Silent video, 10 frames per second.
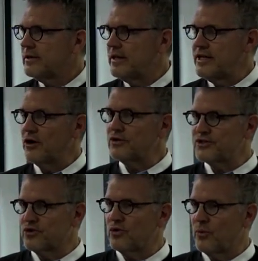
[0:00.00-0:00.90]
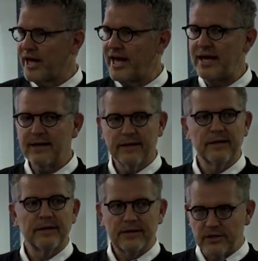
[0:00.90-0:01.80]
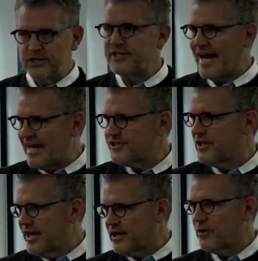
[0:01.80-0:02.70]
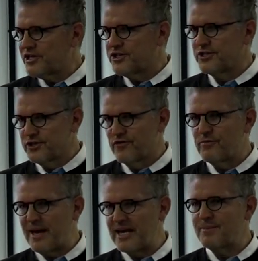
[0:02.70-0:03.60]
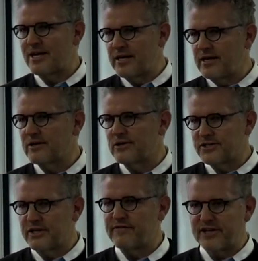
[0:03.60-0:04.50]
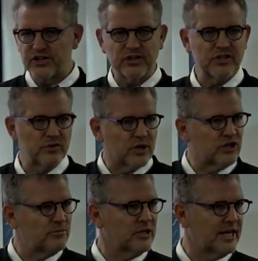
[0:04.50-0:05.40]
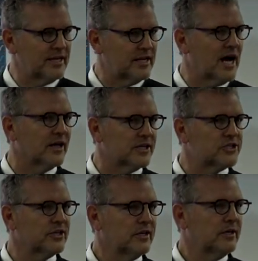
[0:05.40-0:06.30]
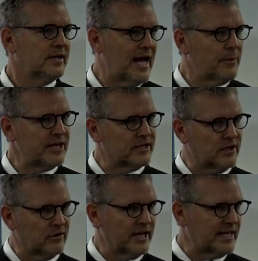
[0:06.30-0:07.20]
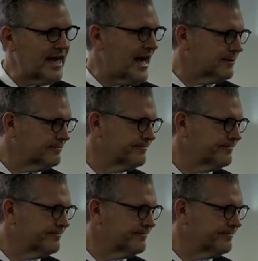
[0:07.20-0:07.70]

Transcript: In the old school way, you just asked a lot of questions over many, many years and eventually you accumulated knowledge. Now we can know like that.